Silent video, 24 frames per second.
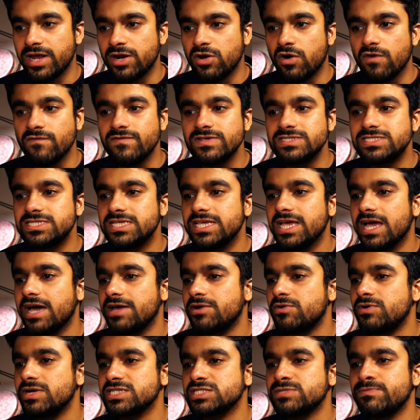and obviously I
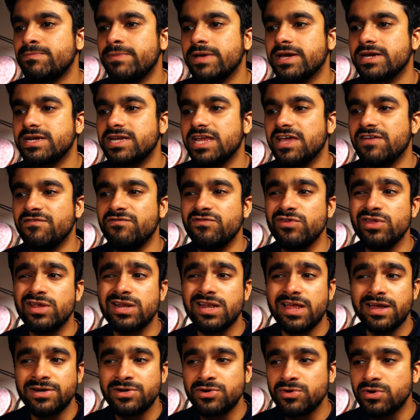don't expect every
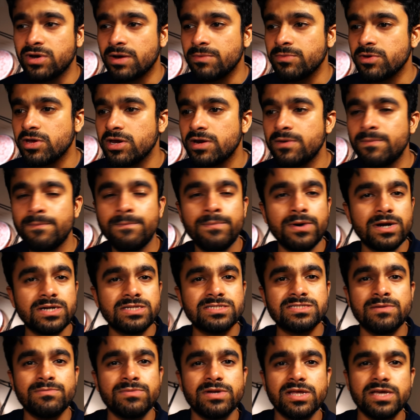client to come here,
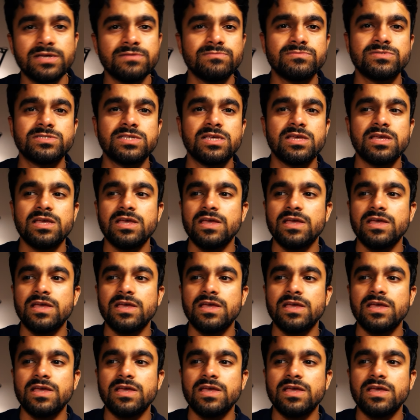but sometimes